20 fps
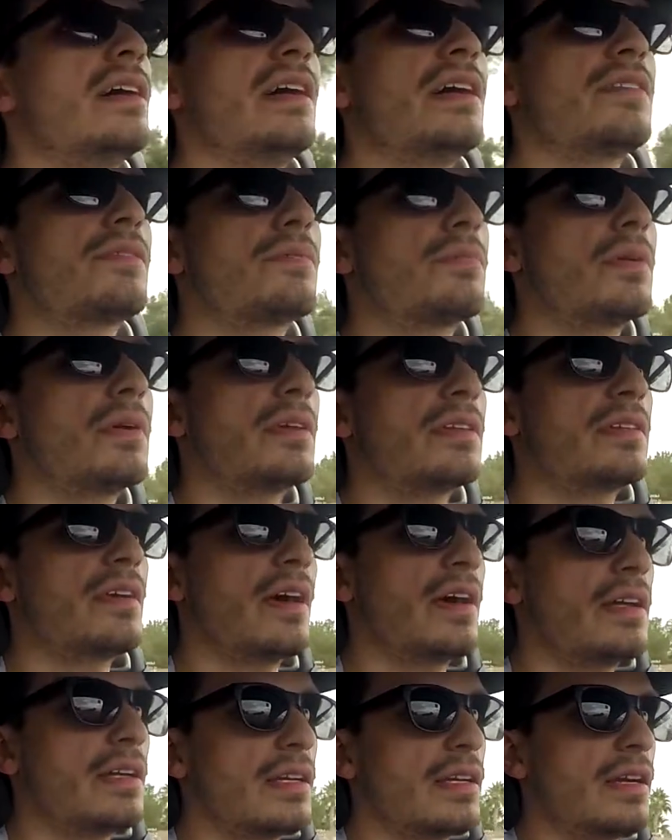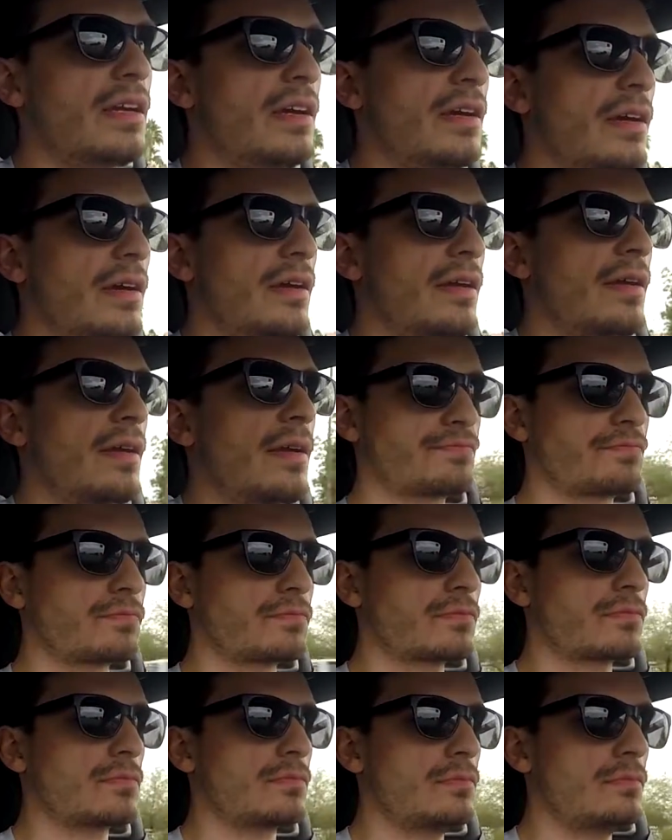It's pretty tight in here.
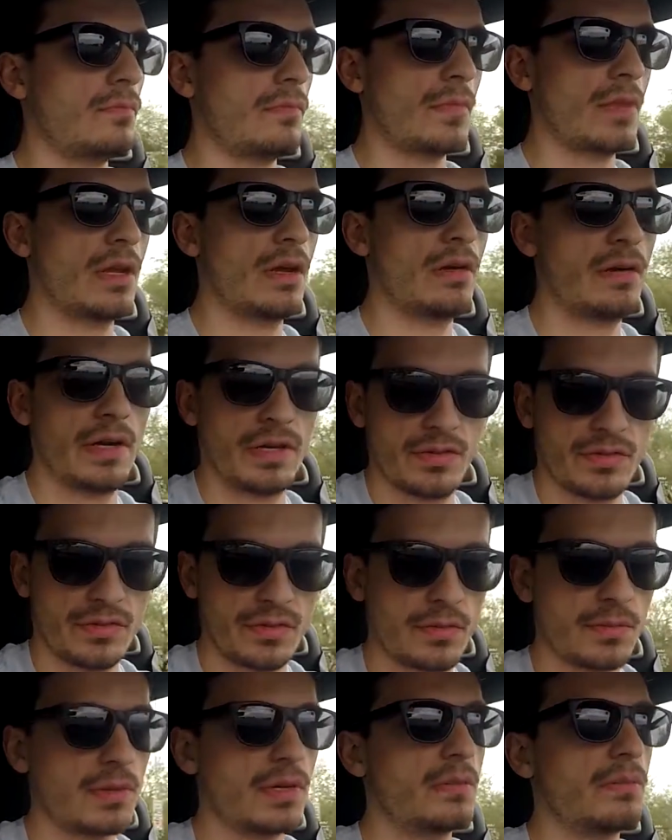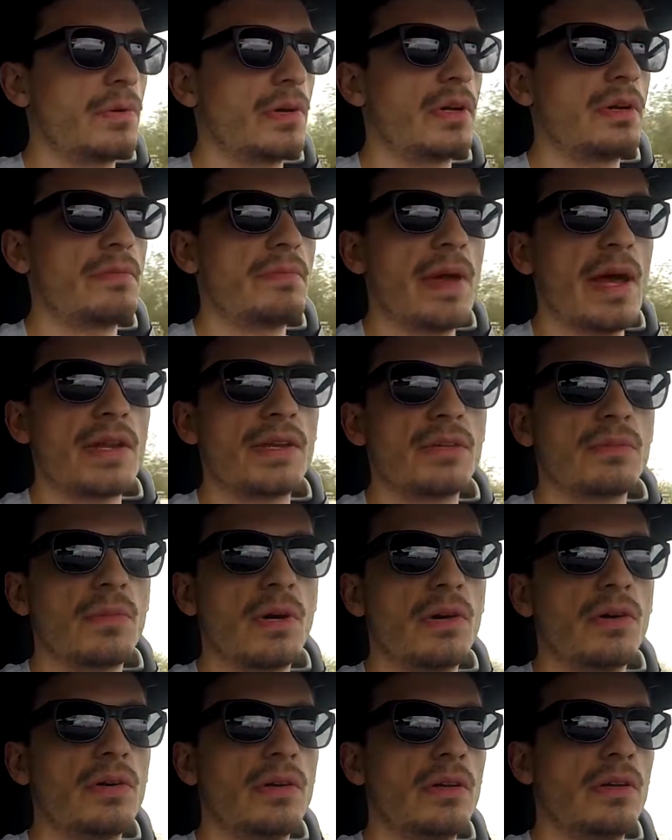Alright, so I'm going to put it in manual
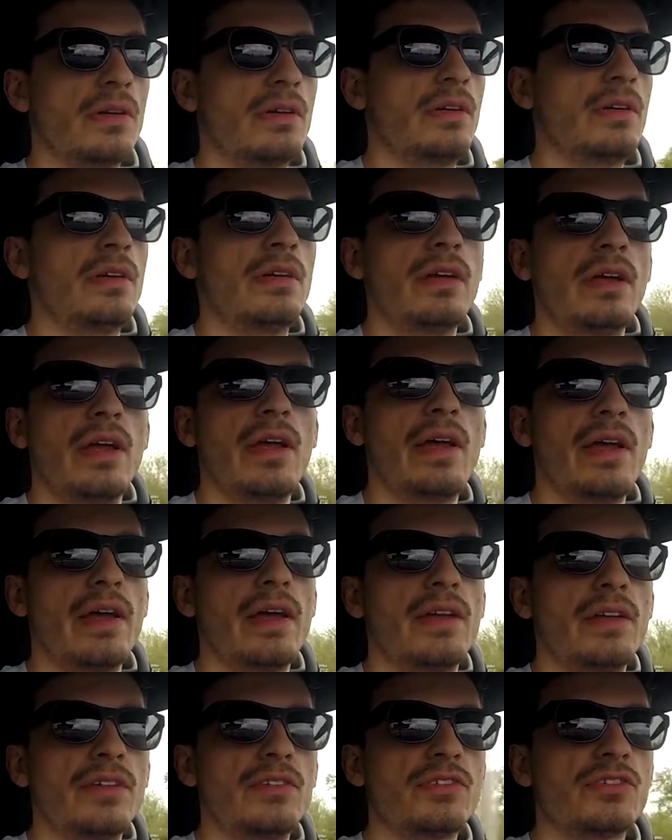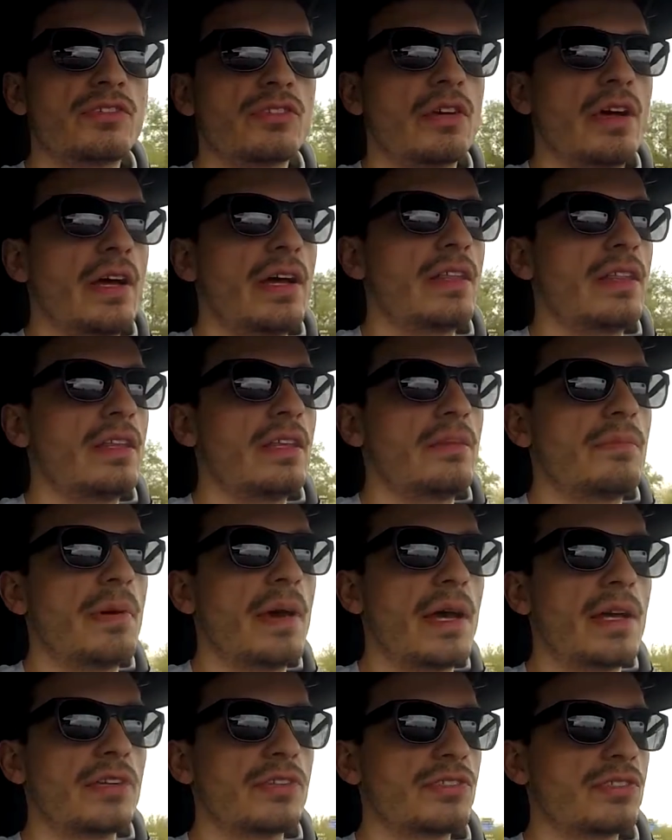mode and try the
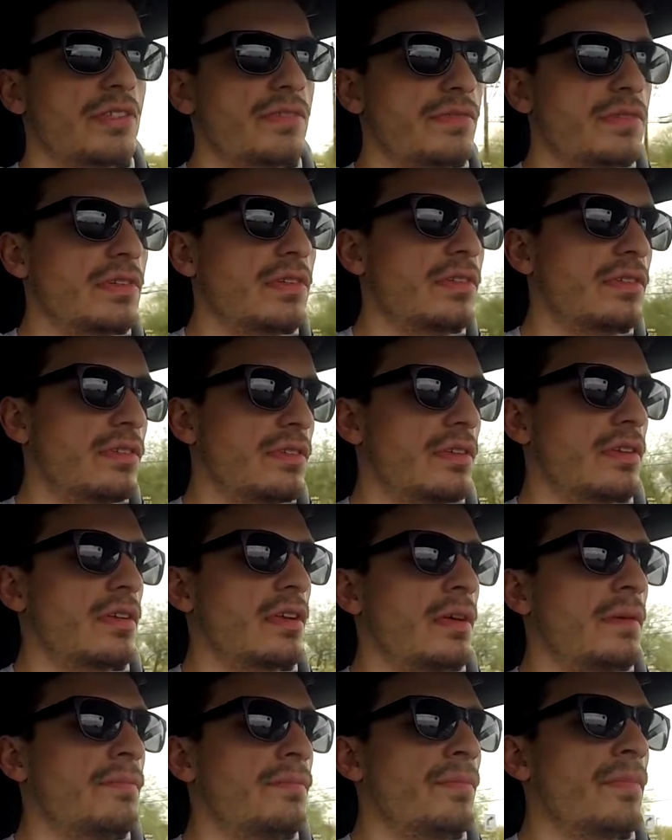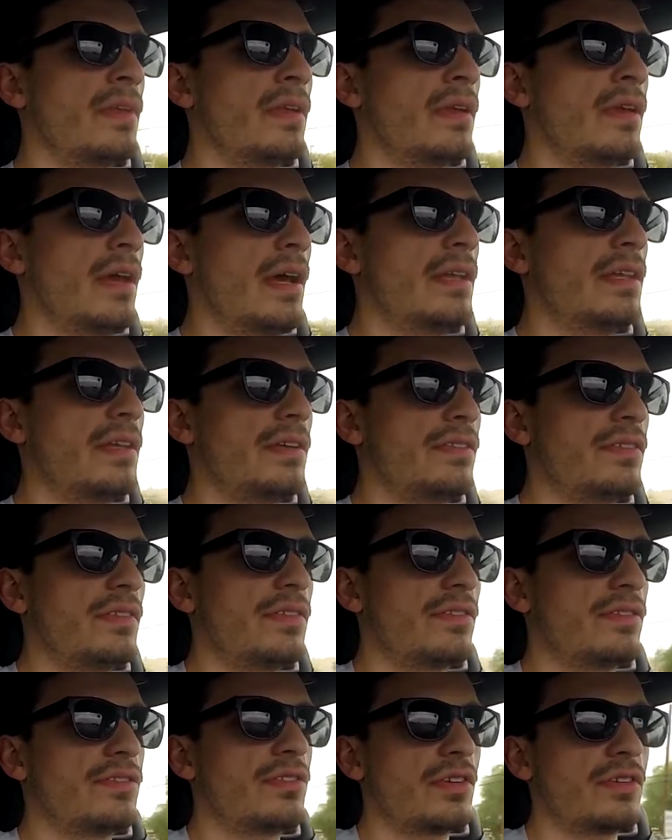paddle shifters. And this
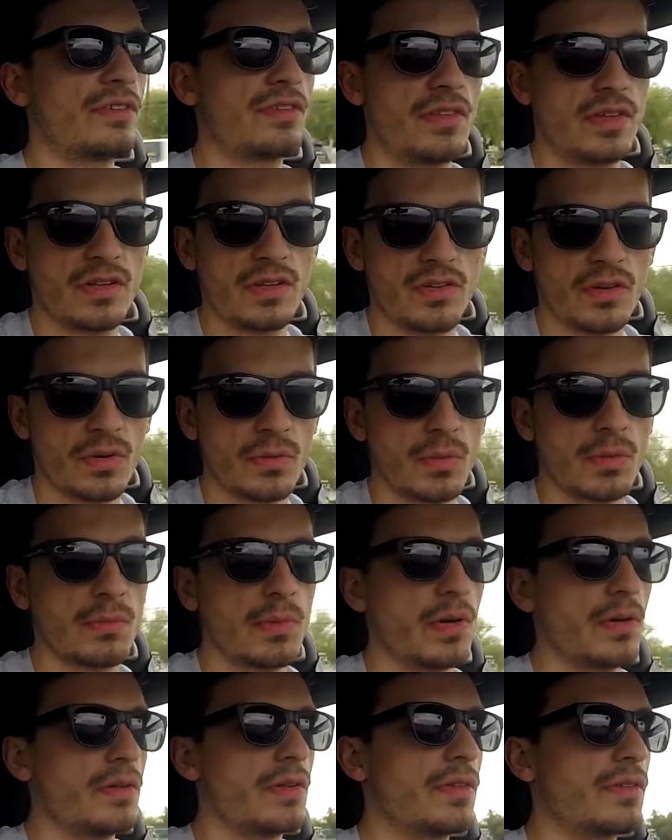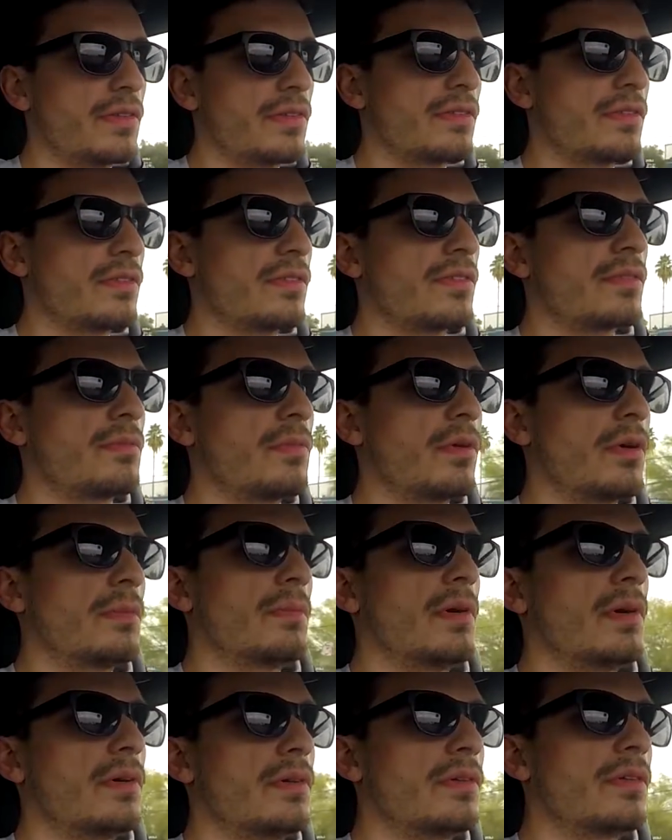is just in normal mode, this isn't sport
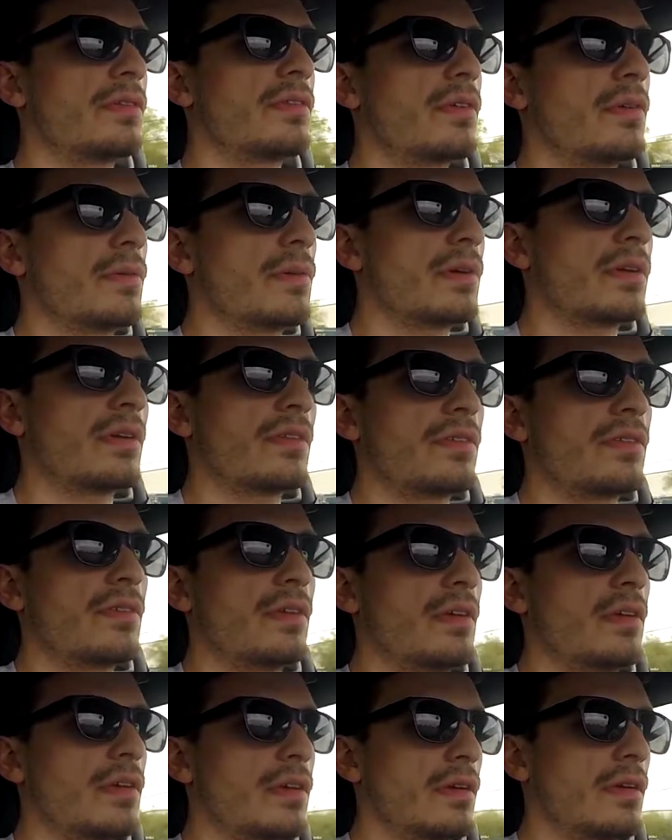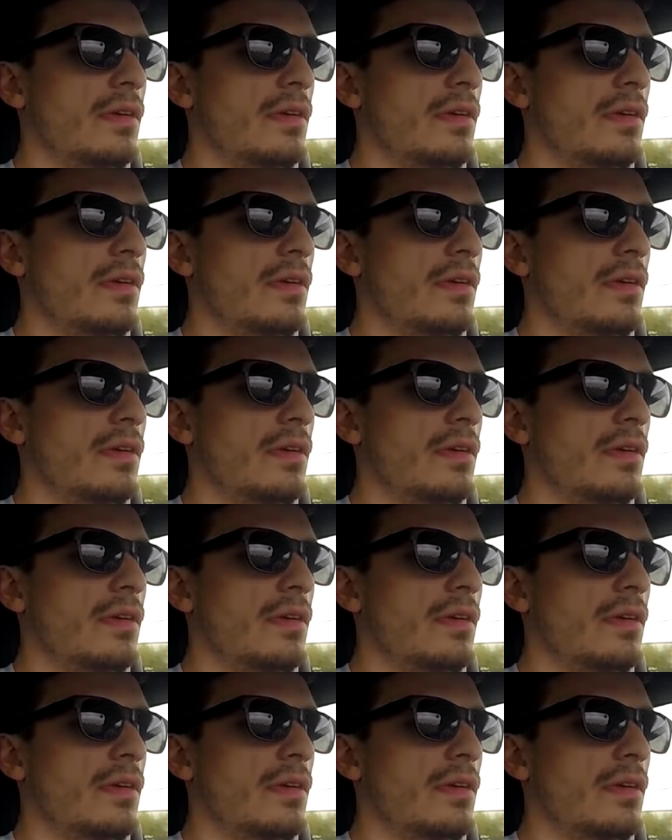mode, so we're going to see.